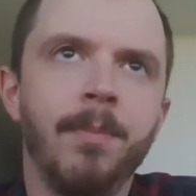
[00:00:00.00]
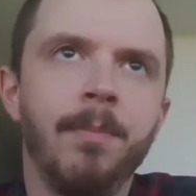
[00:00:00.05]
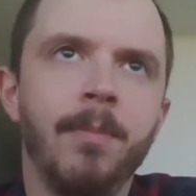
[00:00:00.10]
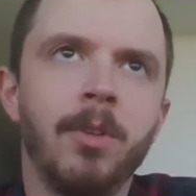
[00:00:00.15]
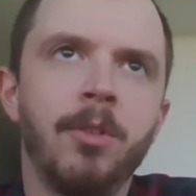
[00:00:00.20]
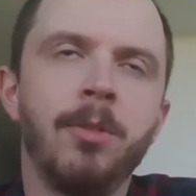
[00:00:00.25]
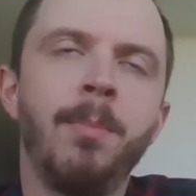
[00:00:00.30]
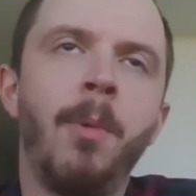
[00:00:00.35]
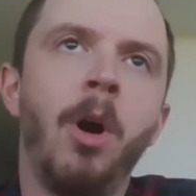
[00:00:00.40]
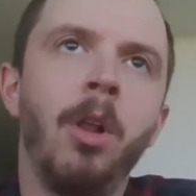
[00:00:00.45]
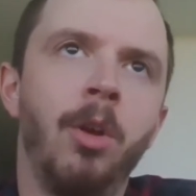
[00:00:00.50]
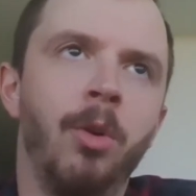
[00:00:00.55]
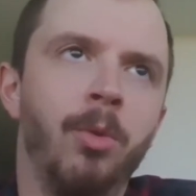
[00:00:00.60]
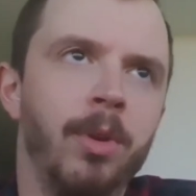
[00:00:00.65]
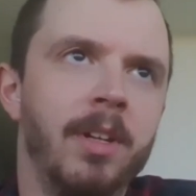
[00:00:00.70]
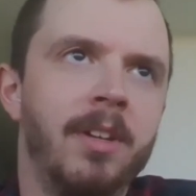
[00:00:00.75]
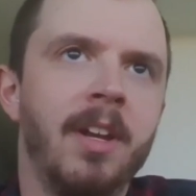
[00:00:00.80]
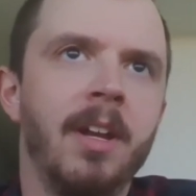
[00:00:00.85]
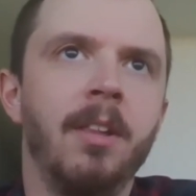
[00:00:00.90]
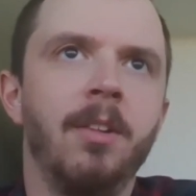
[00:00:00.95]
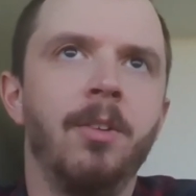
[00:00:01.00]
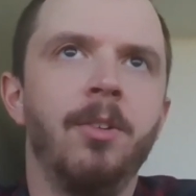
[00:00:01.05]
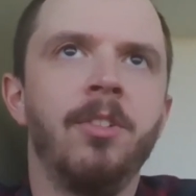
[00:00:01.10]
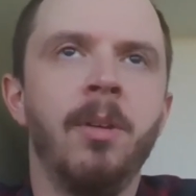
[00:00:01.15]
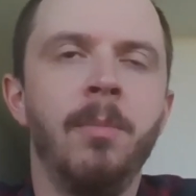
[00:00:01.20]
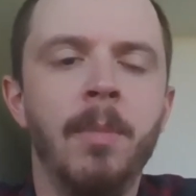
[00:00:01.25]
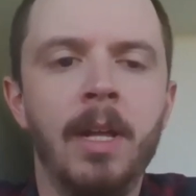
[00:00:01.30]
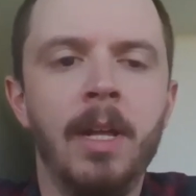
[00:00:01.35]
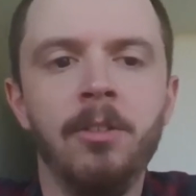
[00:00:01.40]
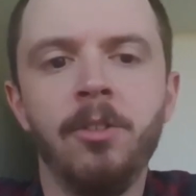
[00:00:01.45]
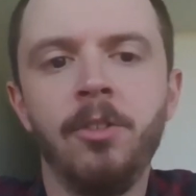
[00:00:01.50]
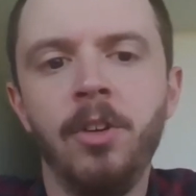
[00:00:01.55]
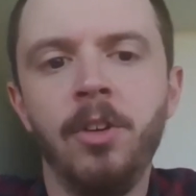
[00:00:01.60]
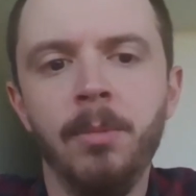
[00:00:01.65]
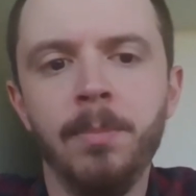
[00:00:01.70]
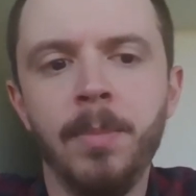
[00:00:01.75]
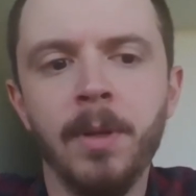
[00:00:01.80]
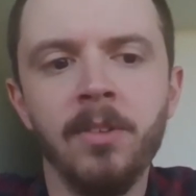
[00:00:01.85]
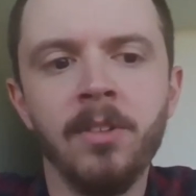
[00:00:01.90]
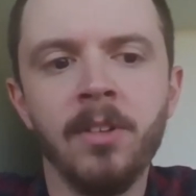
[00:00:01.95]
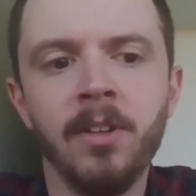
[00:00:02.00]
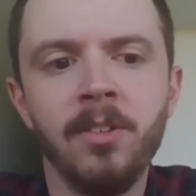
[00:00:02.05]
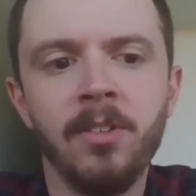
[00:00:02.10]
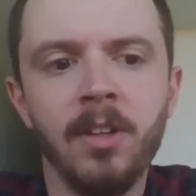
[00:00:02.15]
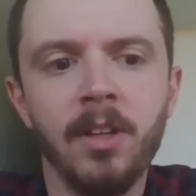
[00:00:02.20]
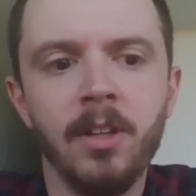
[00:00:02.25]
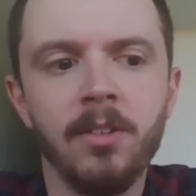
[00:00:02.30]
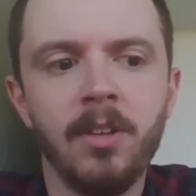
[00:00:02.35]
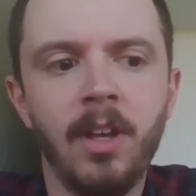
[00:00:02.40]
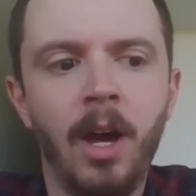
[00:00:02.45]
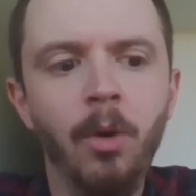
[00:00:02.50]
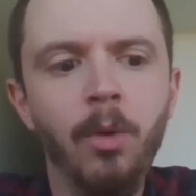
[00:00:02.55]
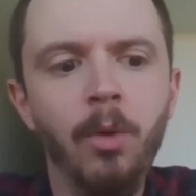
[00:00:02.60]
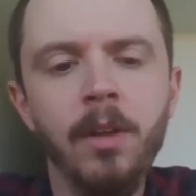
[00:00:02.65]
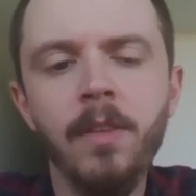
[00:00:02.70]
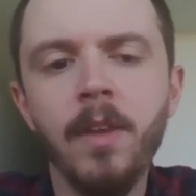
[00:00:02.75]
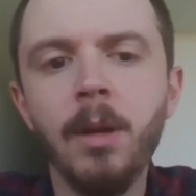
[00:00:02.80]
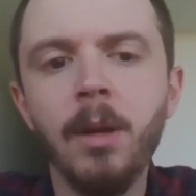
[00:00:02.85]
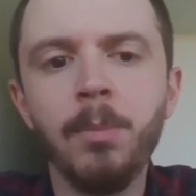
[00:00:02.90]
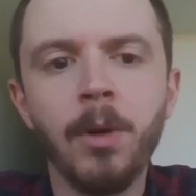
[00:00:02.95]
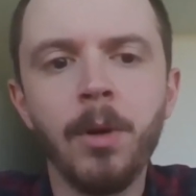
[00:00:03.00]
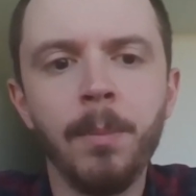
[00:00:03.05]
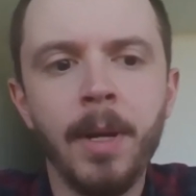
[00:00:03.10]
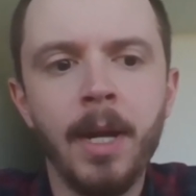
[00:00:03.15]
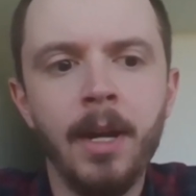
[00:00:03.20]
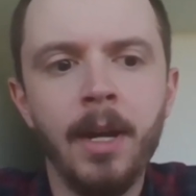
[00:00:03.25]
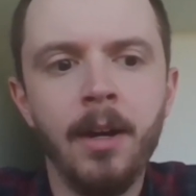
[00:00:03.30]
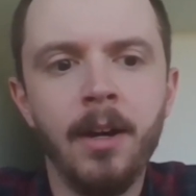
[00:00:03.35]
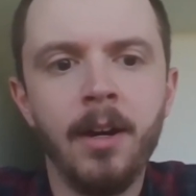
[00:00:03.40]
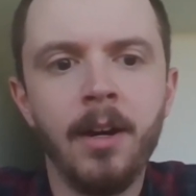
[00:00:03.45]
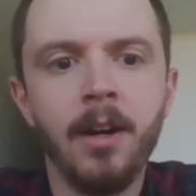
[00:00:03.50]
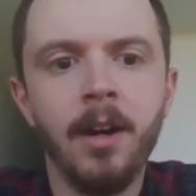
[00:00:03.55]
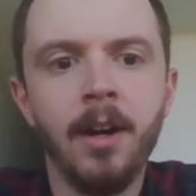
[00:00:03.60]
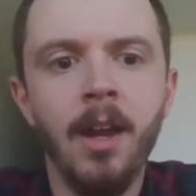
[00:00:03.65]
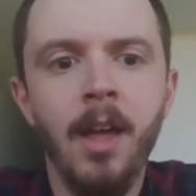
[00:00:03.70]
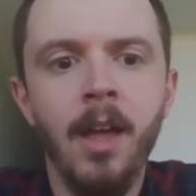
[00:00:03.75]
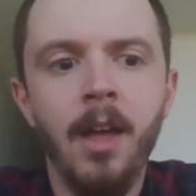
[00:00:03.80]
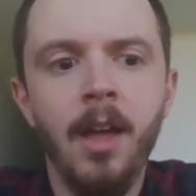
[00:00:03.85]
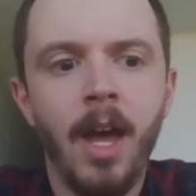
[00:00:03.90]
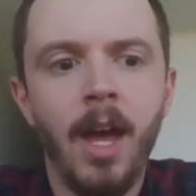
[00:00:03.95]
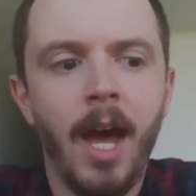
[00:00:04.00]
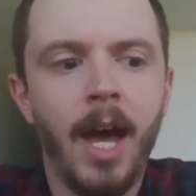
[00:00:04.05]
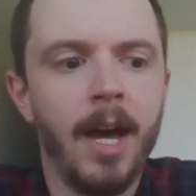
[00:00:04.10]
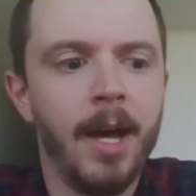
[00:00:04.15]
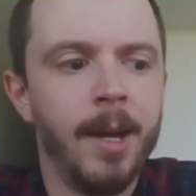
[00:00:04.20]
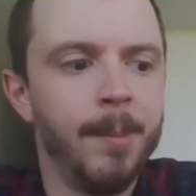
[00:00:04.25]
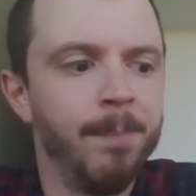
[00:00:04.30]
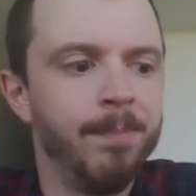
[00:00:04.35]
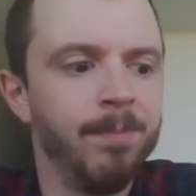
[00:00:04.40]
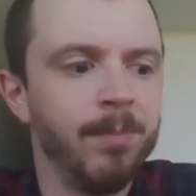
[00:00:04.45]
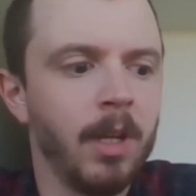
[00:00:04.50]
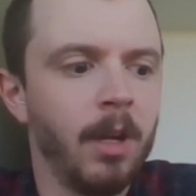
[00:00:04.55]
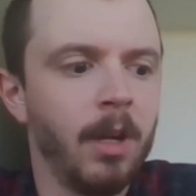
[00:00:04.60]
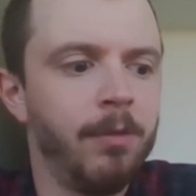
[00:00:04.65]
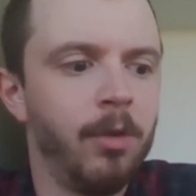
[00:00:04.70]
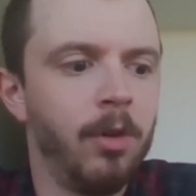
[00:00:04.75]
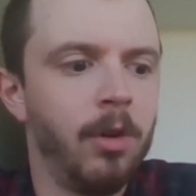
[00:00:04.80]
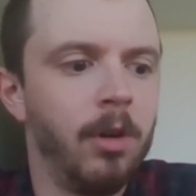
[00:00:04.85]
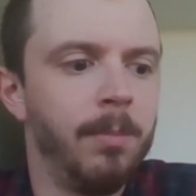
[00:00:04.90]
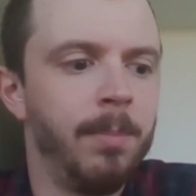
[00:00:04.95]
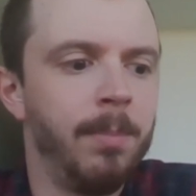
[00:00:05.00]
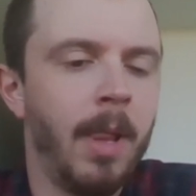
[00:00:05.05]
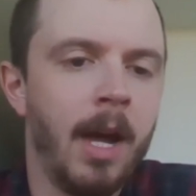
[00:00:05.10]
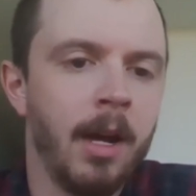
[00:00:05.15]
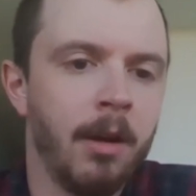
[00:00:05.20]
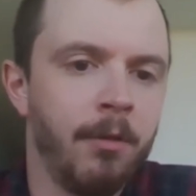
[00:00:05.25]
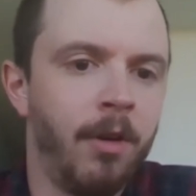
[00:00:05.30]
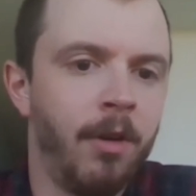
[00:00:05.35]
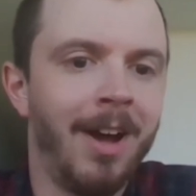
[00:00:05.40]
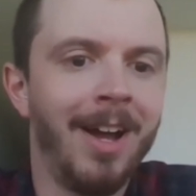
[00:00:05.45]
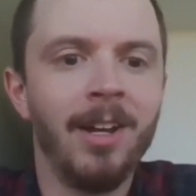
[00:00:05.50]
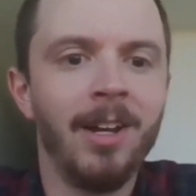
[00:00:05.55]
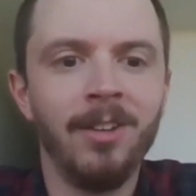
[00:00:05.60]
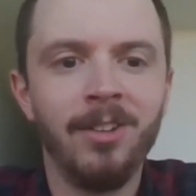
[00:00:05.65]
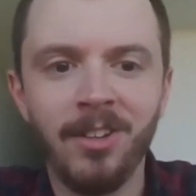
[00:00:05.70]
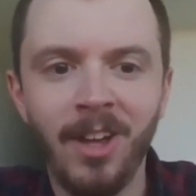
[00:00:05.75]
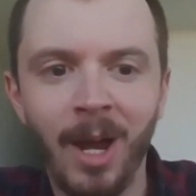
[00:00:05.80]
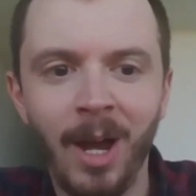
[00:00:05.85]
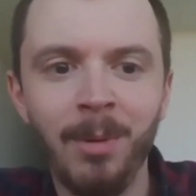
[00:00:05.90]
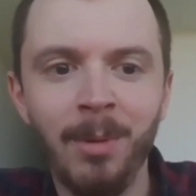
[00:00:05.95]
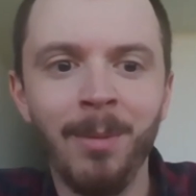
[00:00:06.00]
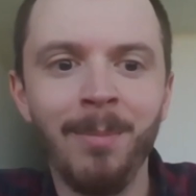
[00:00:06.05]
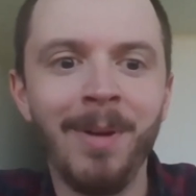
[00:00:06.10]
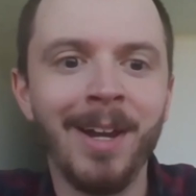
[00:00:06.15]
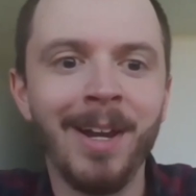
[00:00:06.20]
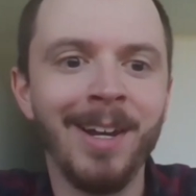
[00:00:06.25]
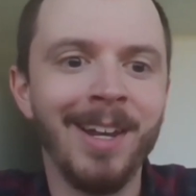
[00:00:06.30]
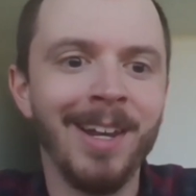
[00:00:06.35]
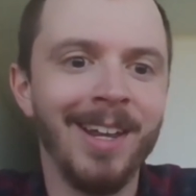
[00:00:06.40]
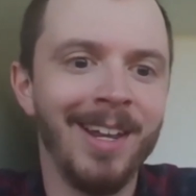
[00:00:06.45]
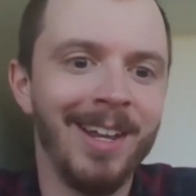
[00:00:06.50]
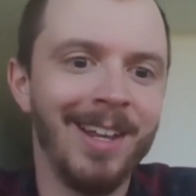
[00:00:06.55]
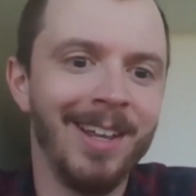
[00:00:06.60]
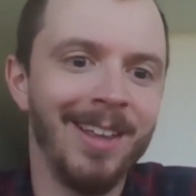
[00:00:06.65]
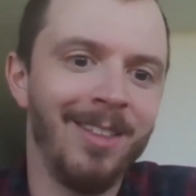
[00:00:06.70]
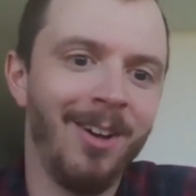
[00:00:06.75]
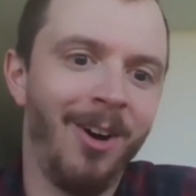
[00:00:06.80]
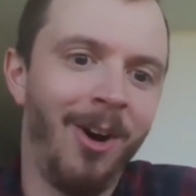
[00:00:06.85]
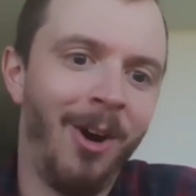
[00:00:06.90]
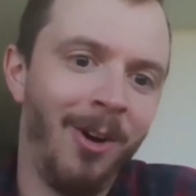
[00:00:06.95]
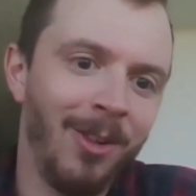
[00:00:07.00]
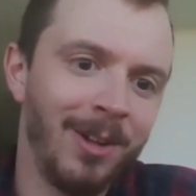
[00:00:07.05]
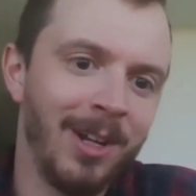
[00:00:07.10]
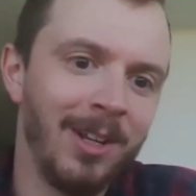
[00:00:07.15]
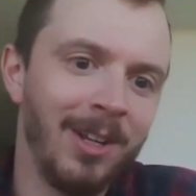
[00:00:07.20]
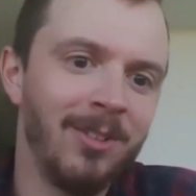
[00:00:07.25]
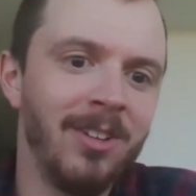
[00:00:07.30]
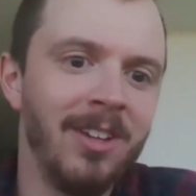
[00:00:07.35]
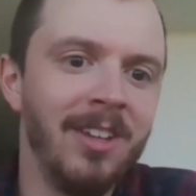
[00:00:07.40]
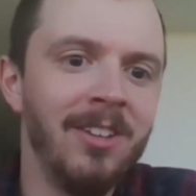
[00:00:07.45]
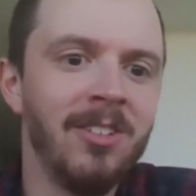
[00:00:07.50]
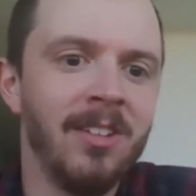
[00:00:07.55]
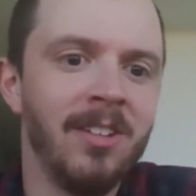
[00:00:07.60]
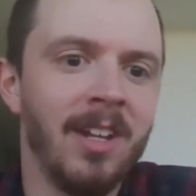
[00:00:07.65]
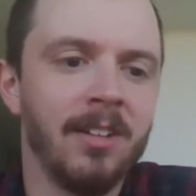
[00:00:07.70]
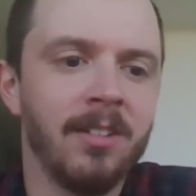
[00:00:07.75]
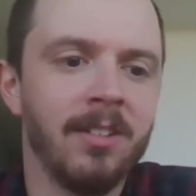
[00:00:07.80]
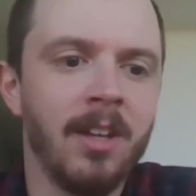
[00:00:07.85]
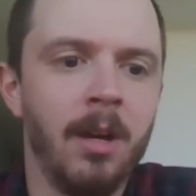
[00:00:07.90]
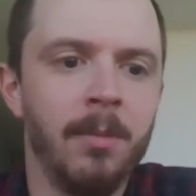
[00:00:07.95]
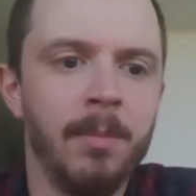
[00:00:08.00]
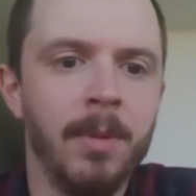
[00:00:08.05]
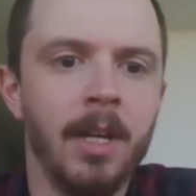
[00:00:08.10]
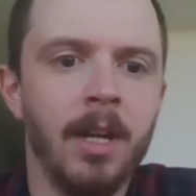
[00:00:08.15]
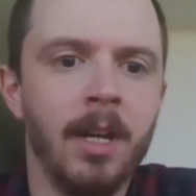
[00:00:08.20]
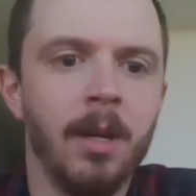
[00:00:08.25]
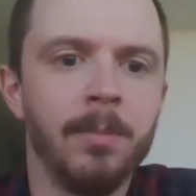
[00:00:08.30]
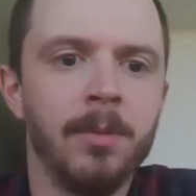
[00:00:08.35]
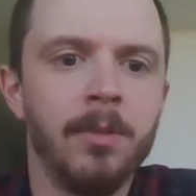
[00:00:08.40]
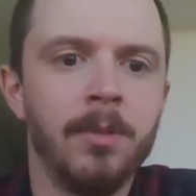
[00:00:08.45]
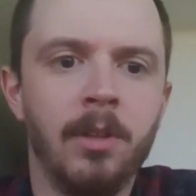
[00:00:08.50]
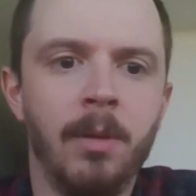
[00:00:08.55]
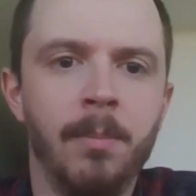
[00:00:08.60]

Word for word: smaller retailers and main street businesses, how can they prepare um, for Black Friday, Cyber Monday, the holiday season that's coming up?